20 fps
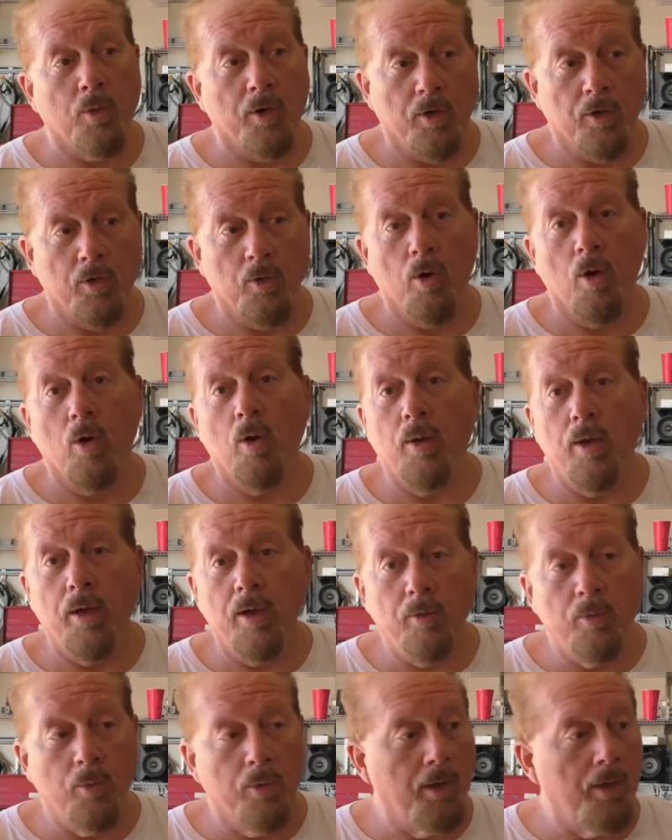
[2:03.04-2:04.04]
We're
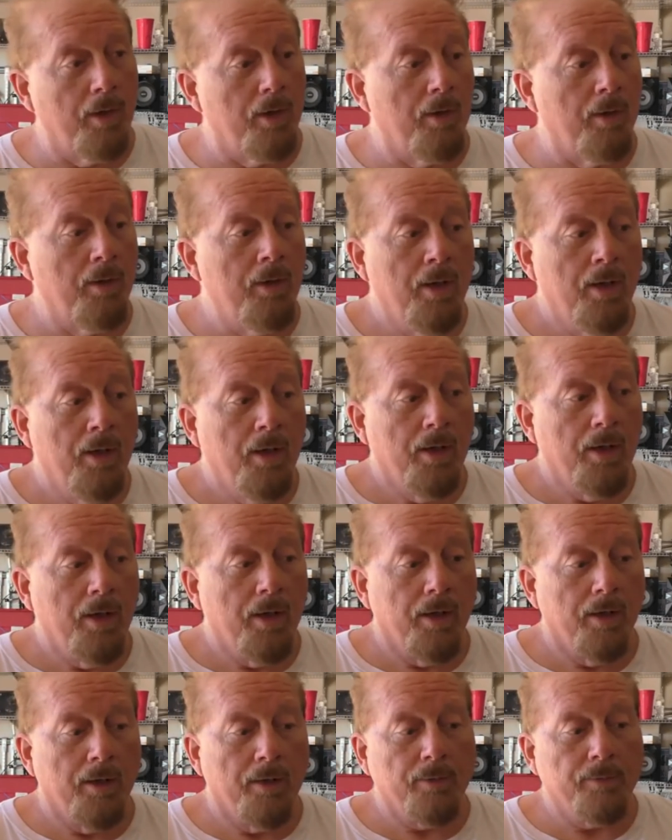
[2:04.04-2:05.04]
growing. We're
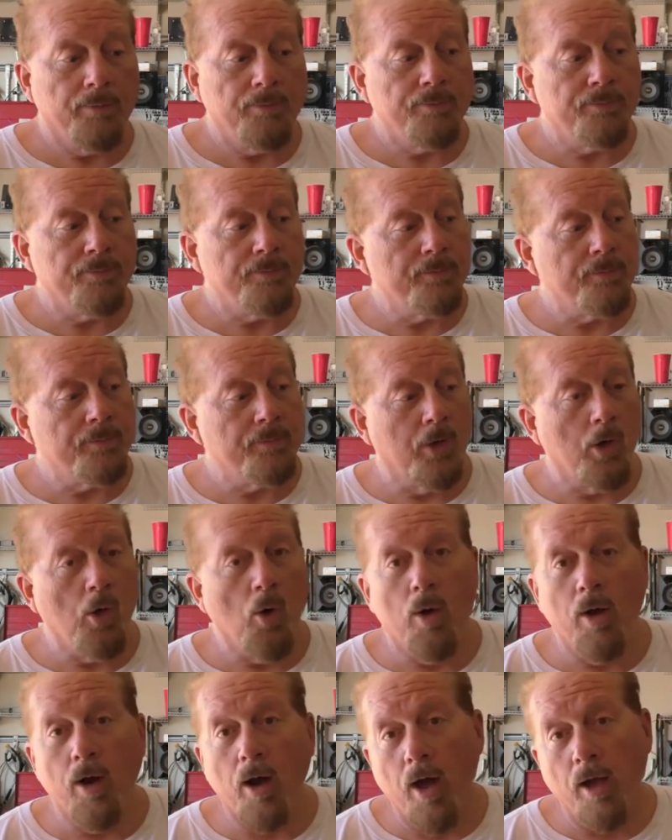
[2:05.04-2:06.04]

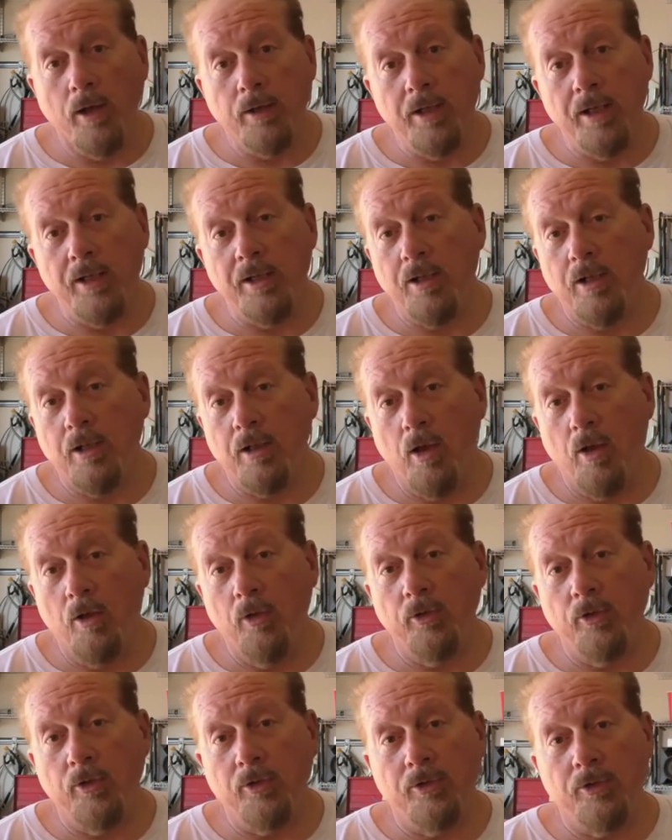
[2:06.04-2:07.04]
going on, getting
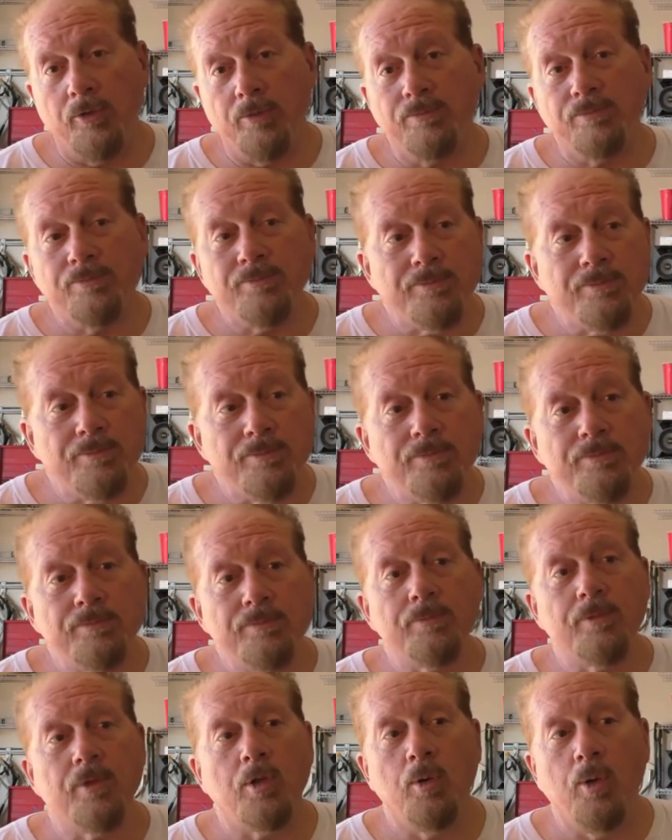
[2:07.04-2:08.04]
close
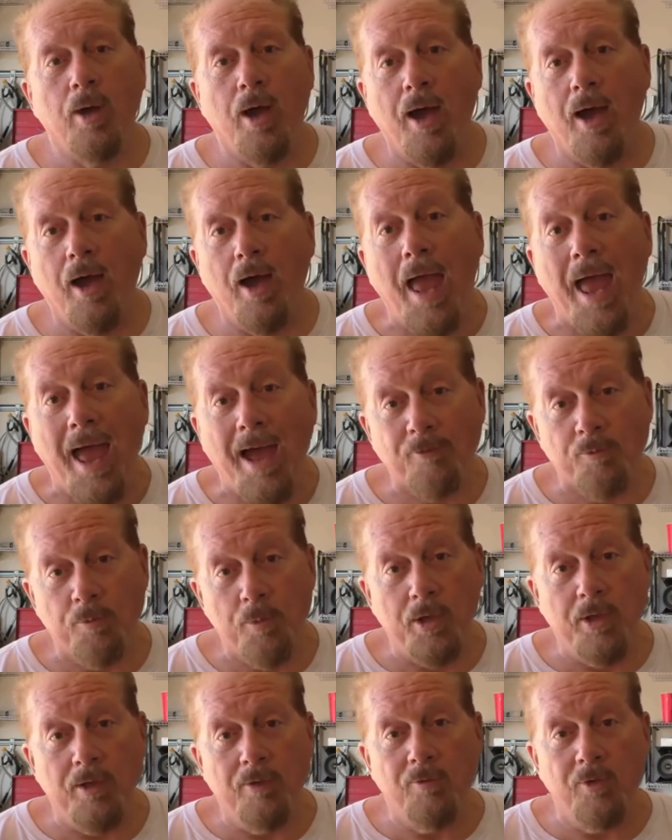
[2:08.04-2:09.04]
to
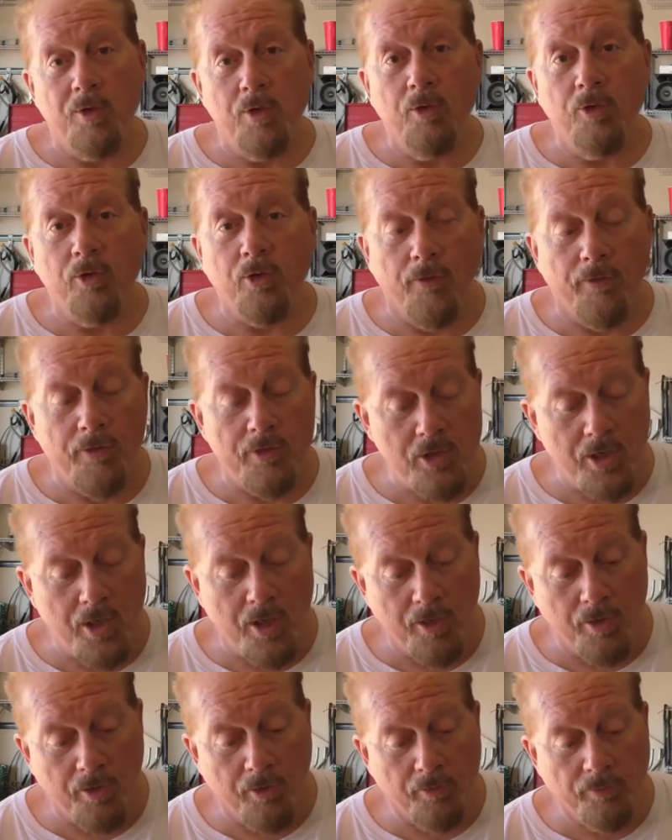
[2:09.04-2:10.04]
500,000 views on the
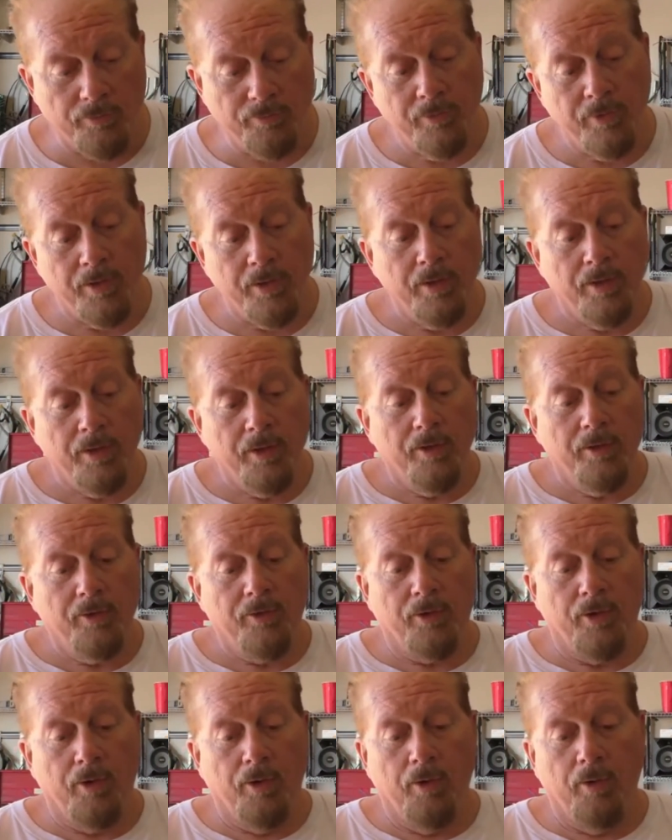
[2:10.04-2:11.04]
channel.
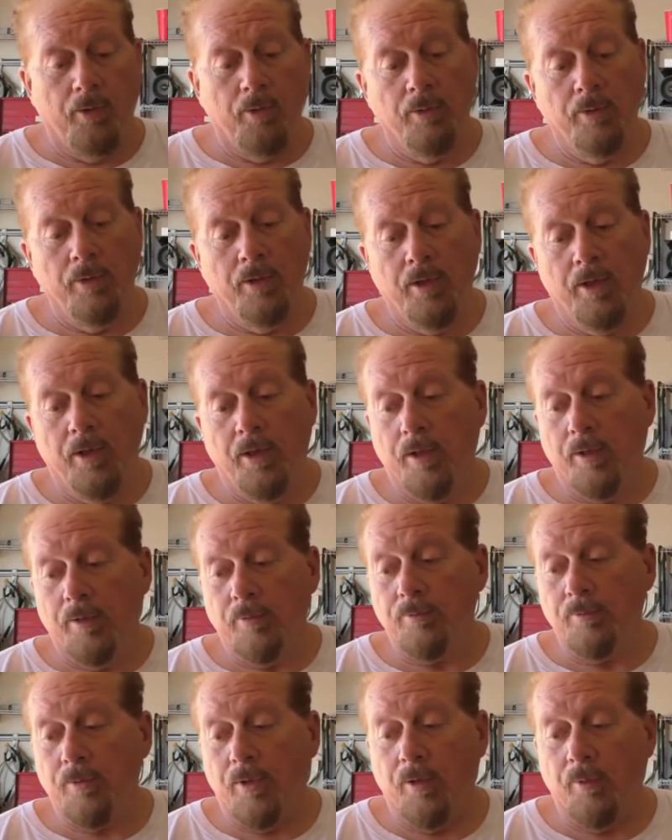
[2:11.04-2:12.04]
So
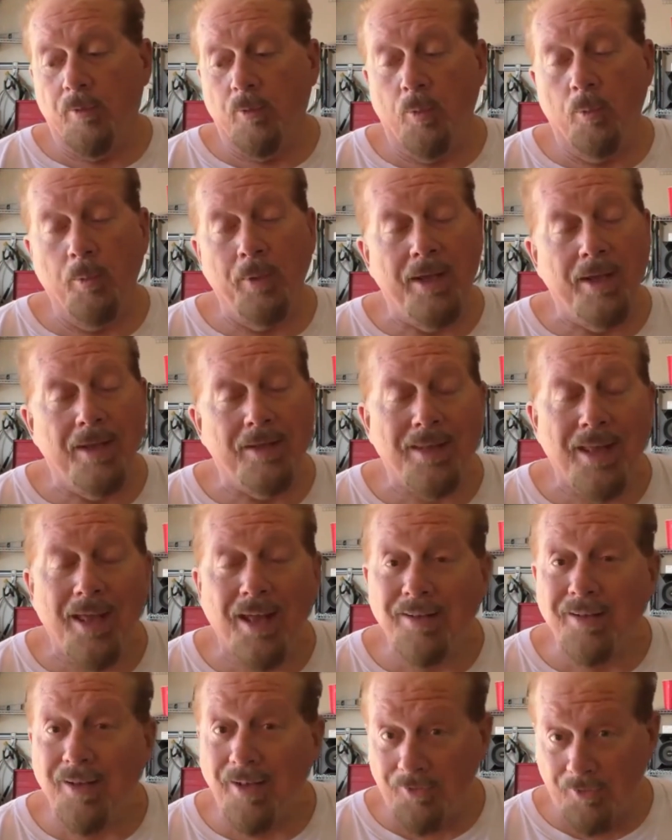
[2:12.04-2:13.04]
when we hit
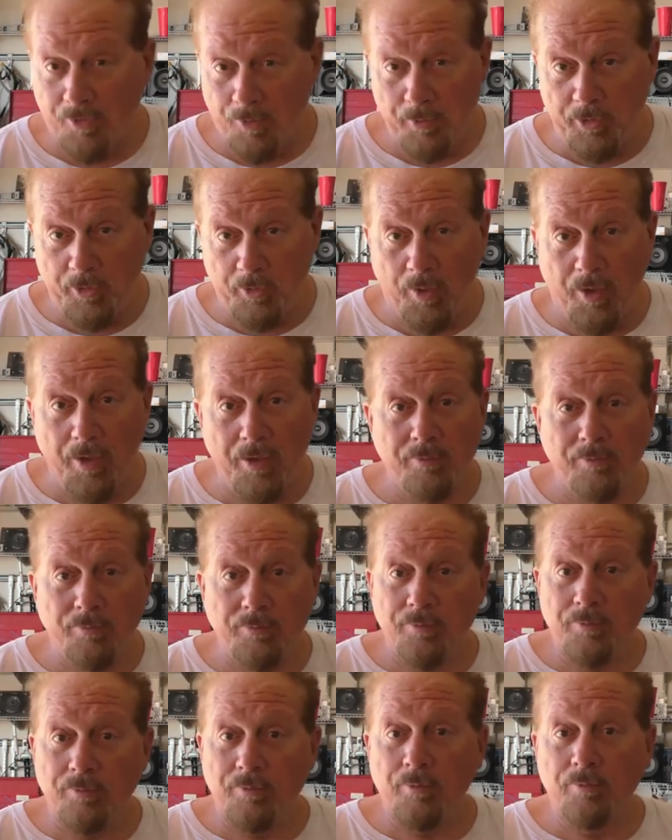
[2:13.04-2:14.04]
that, that's going to be great.
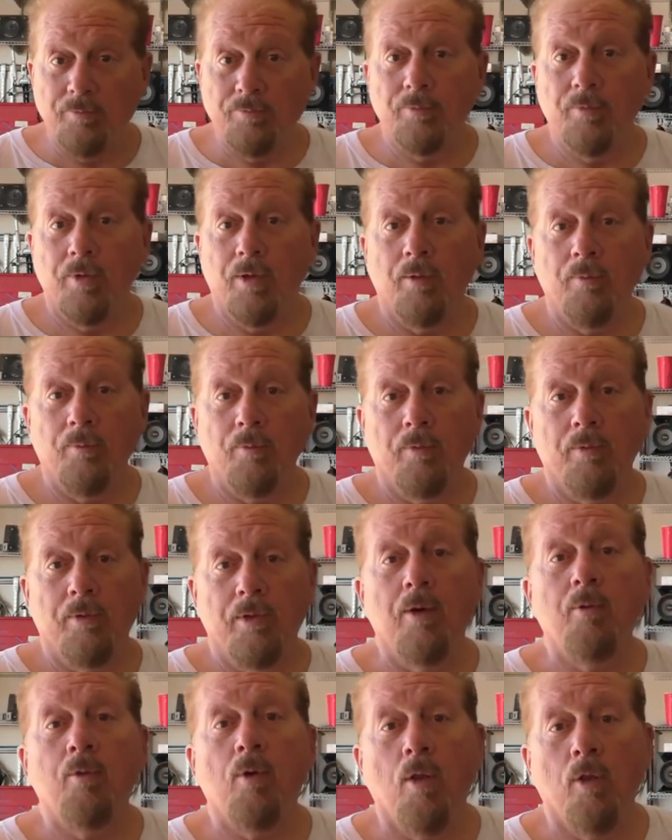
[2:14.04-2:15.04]

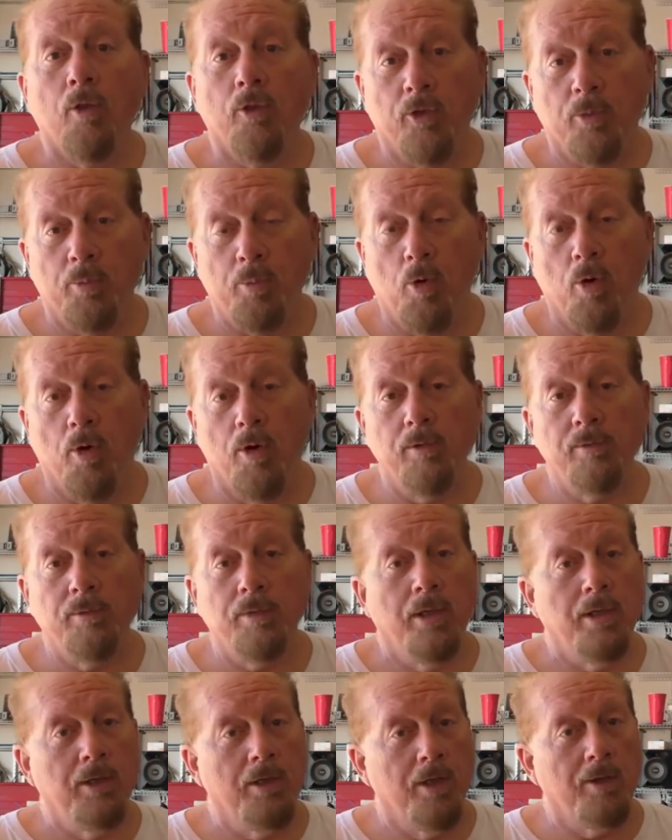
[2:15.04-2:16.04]
Love all the support.
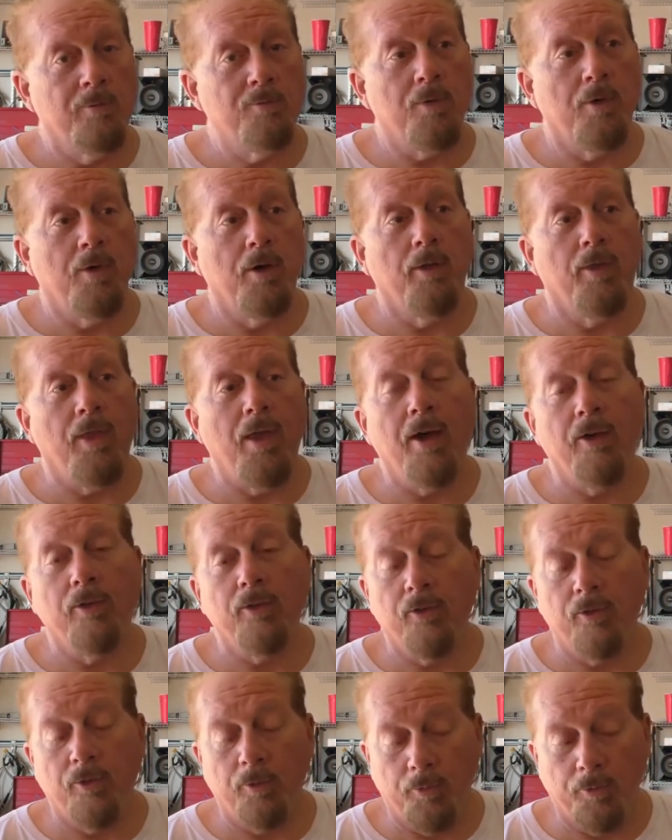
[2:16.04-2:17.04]
Looking for
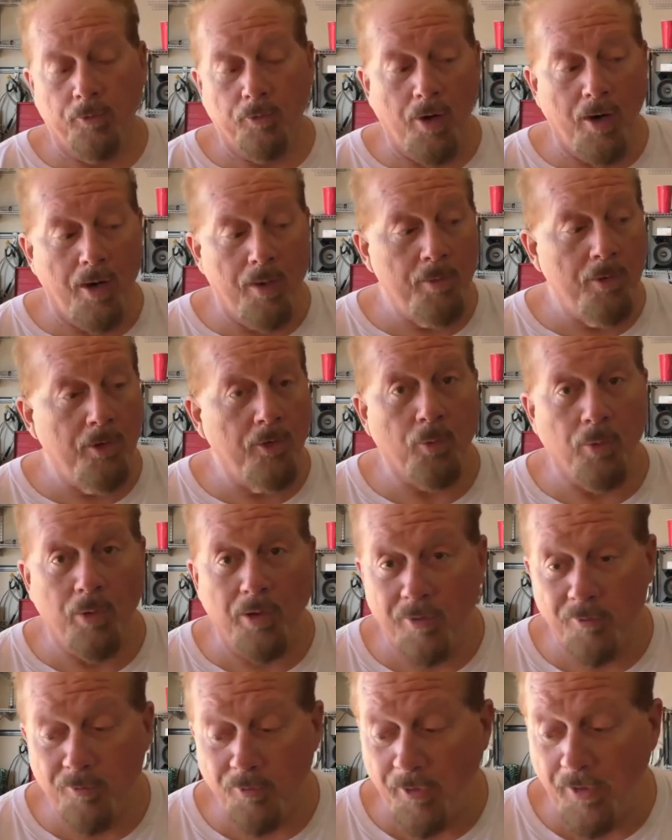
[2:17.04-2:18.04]
1,000 subscribers. We're
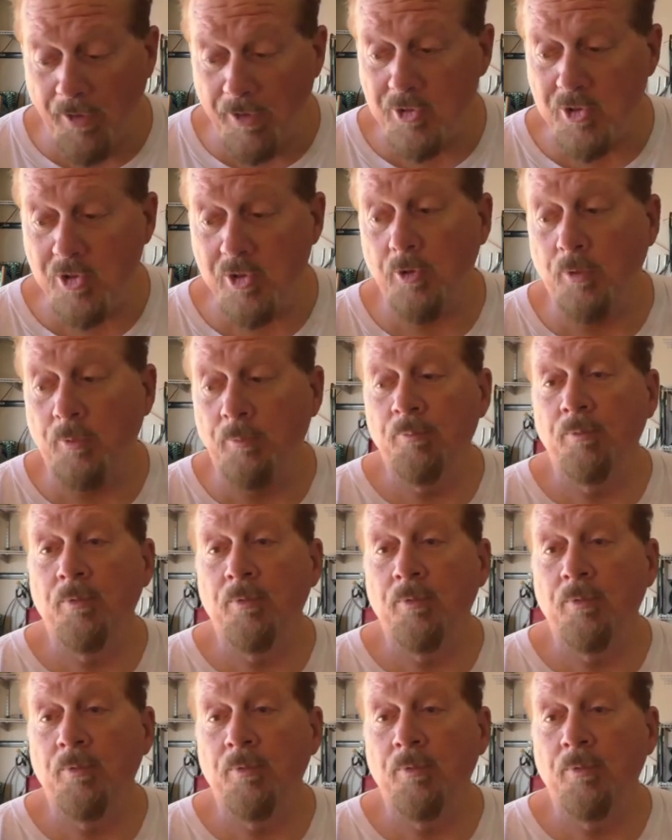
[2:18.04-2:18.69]
looking for that too.